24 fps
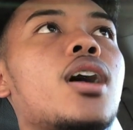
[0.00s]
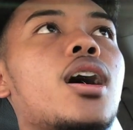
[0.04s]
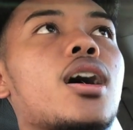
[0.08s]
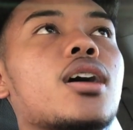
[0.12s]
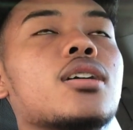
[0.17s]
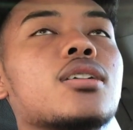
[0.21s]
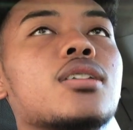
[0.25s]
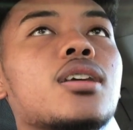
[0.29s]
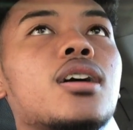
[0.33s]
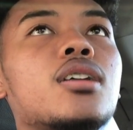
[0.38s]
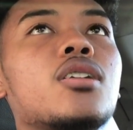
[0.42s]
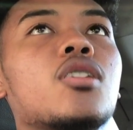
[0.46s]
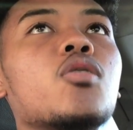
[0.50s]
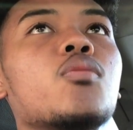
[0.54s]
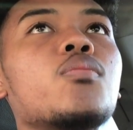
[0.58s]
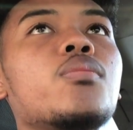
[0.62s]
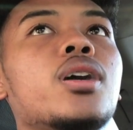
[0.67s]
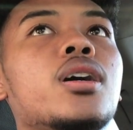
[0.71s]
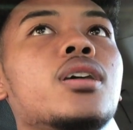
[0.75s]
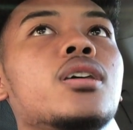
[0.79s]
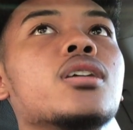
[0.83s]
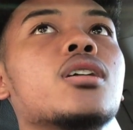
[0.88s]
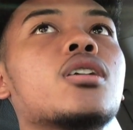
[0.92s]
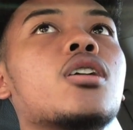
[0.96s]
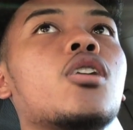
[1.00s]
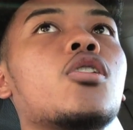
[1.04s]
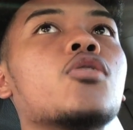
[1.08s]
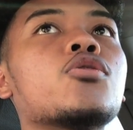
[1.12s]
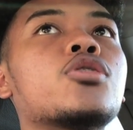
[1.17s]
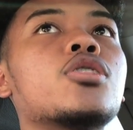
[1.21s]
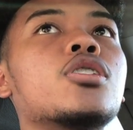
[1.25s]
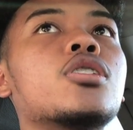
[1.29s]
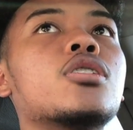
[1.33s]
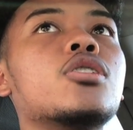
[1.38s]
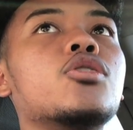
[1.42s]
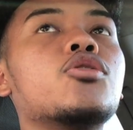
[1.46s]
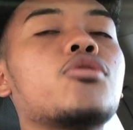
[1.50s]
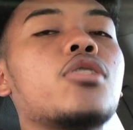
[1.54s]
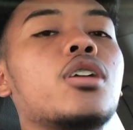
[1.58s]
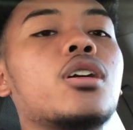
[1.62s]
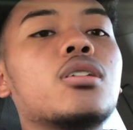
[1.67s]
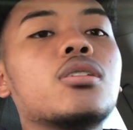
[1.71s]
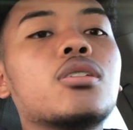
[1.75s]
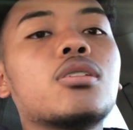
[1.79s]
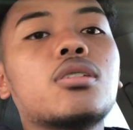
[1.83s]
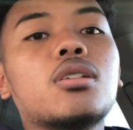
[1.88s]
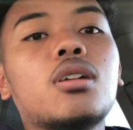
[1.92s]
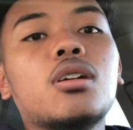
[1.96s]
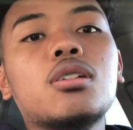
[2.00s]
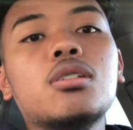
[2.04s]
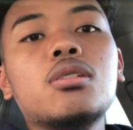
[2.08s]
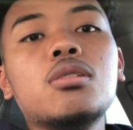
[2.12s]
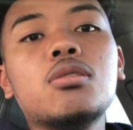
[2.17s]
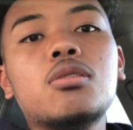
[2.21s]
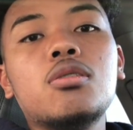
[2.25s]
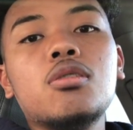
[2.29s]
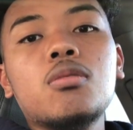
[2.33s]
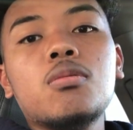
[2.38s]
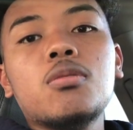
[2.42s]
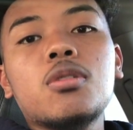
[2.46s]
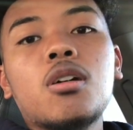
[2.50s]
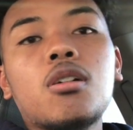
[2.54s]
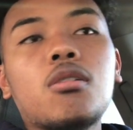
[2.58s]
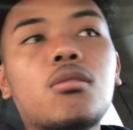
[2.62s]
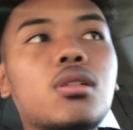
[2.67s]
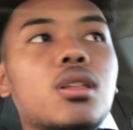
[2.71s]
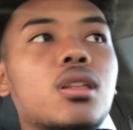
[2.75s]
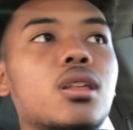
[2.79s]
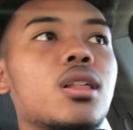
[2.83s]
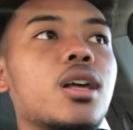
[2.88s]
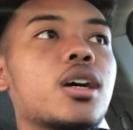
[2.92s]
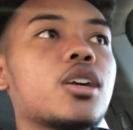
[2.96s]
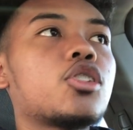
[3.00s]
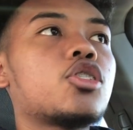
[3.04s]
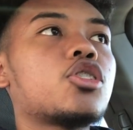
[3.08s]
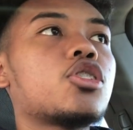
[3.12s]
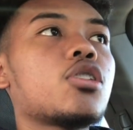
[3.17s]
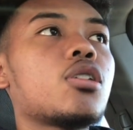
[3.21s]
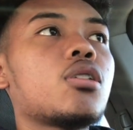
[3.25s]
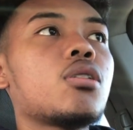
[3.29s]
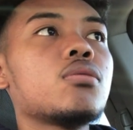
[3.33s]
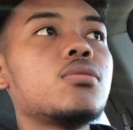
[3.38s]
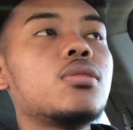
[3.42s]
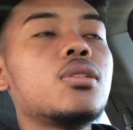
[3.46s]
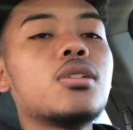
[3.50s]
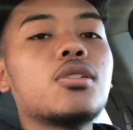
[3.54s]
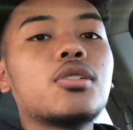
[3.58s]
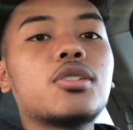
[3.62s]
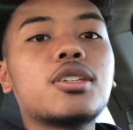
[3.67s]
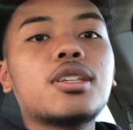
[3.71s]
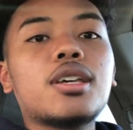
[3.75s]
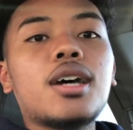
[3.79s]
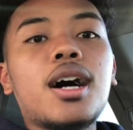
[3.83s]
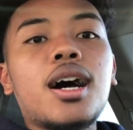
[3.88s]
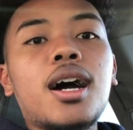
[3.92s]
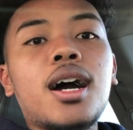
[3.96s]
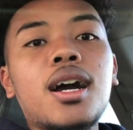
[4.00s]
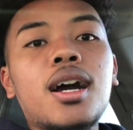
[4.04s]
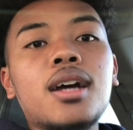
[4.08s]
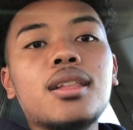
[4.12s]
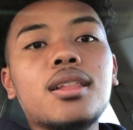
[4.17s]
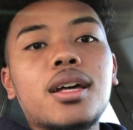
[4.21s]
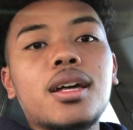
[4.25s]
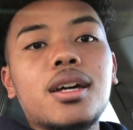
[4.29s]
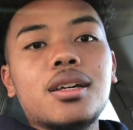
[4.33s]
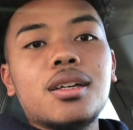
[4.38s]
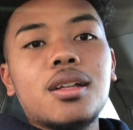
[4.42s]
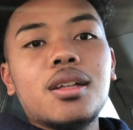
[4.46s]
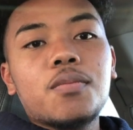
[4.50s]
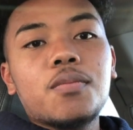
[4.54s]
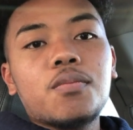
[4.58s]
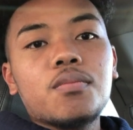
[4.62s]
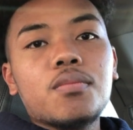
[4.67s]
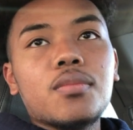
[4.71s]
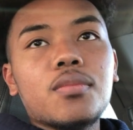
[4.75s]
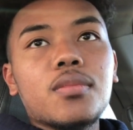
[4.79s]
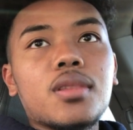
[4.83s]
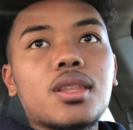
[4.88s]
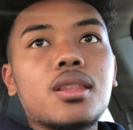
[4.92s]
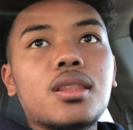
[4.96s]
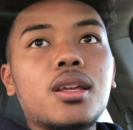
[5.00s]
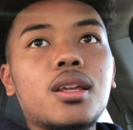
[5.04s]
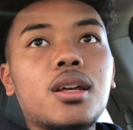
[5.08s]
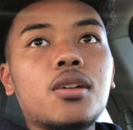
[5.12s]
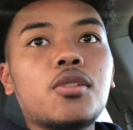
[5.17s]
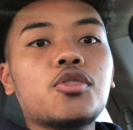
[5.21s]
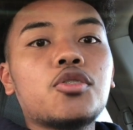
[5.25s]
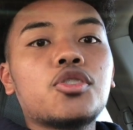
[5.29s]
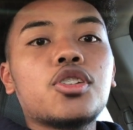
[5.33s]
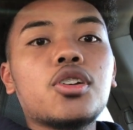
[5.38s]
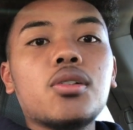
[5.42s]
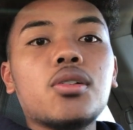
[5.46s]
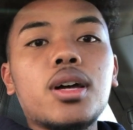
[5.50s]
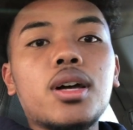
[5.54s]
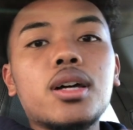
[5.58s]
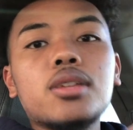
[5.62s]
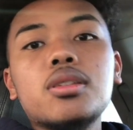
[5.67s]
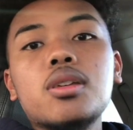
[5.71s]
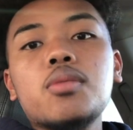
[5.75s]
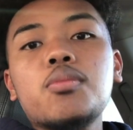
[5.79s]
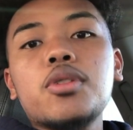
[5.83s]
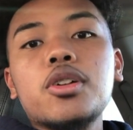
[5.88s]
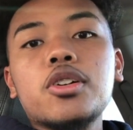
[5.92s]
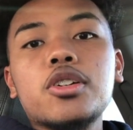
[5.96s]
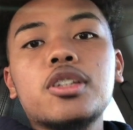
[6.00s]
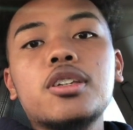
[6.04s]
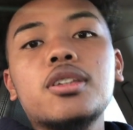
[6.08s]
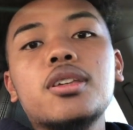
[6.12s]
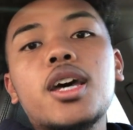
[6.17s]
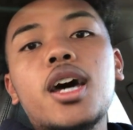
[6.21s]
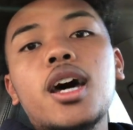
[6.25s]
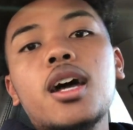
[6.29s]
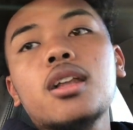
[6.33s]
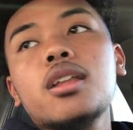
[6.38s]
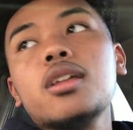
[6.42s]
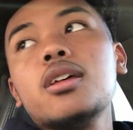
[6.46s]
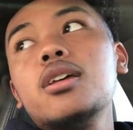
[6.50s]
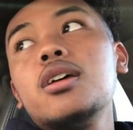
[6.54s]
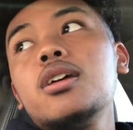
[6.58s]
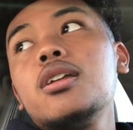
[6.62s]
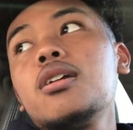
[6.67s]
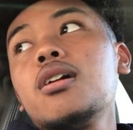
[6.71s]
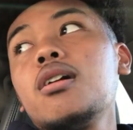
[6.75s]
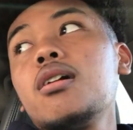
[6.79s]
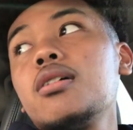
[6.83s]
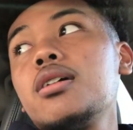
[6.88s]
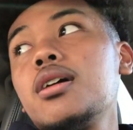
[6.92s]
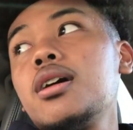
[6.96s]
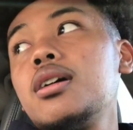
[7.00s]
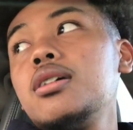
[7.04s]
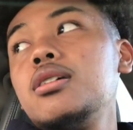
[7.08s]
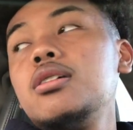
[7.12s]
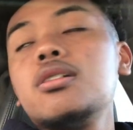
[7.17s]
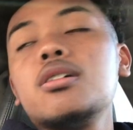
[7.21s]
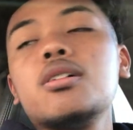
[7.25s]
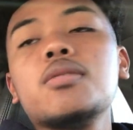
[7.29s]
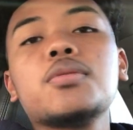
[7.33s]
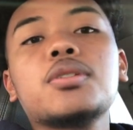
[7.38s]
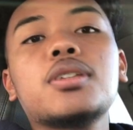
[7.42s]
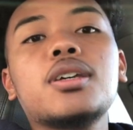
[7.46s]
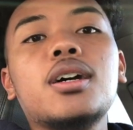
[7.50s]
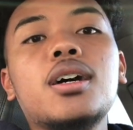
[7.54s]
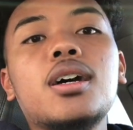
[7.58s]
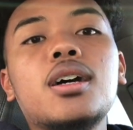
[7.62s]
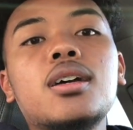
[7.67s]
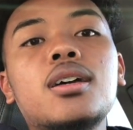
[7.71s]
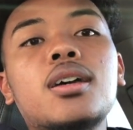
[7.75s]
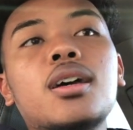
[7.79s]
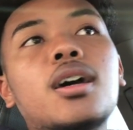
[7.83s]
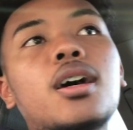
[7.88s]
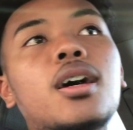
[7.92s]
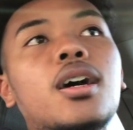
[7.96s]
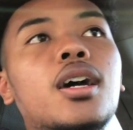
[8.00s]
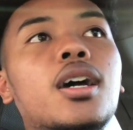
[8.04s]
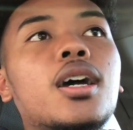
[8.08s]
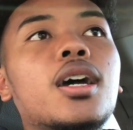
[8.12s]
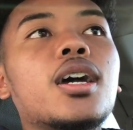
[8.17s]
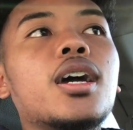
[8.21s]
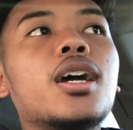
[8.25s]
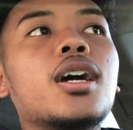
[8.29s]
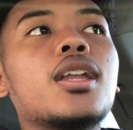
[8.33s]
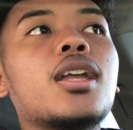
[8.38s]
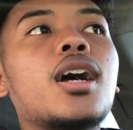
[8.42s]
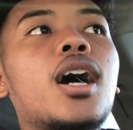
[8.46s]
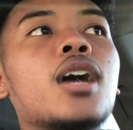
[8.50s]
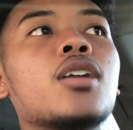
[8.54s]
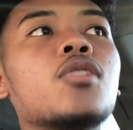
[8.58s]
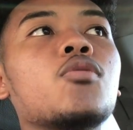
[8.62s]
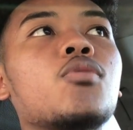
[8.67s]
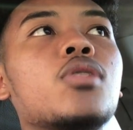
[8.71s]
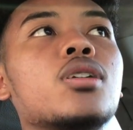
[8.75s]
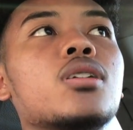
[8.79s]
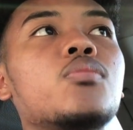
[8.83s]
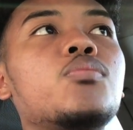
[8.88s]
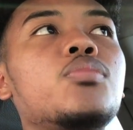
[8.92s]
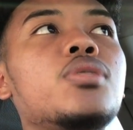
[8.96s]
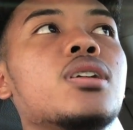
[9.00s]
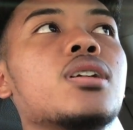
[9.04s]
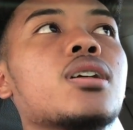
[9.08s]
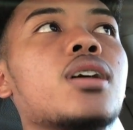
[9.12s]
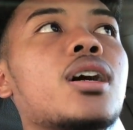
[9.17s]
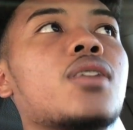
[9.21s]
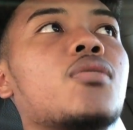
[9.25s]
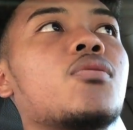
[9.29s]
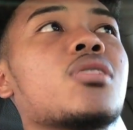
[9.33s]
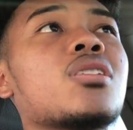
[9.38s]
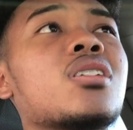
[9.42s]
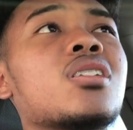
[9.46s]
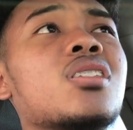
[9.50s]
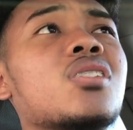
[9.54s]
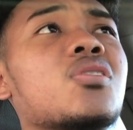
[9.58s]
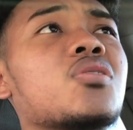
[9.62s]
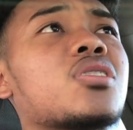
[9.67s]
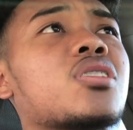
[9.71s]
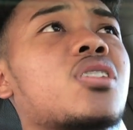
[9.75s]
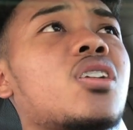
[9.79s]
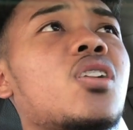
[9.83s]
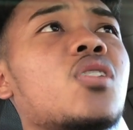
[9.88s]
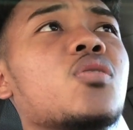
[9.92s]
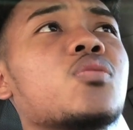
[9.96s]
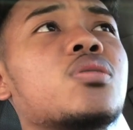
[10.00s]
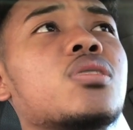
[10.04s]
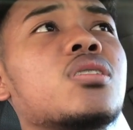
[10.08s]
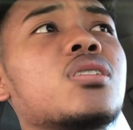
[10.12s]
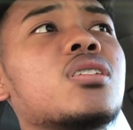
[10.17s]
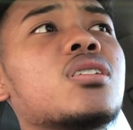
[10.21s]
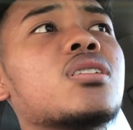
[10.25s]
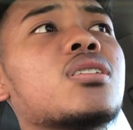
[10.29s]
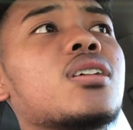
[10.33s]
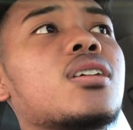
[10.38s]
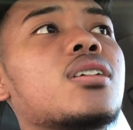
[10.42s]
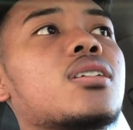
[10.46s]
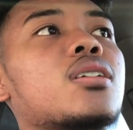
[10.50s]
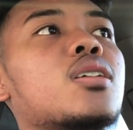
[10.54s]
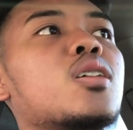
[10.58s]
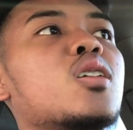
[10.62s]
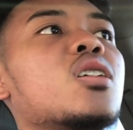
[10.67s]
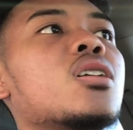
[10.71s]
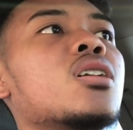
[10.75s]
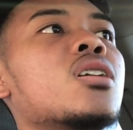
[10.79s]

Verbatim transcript: because I know many coaches and trainers on YouTube don't really like show their side, like they don't show like their personality and all that. You know what I'm saying? And I don't want to be like one of those coaches that's,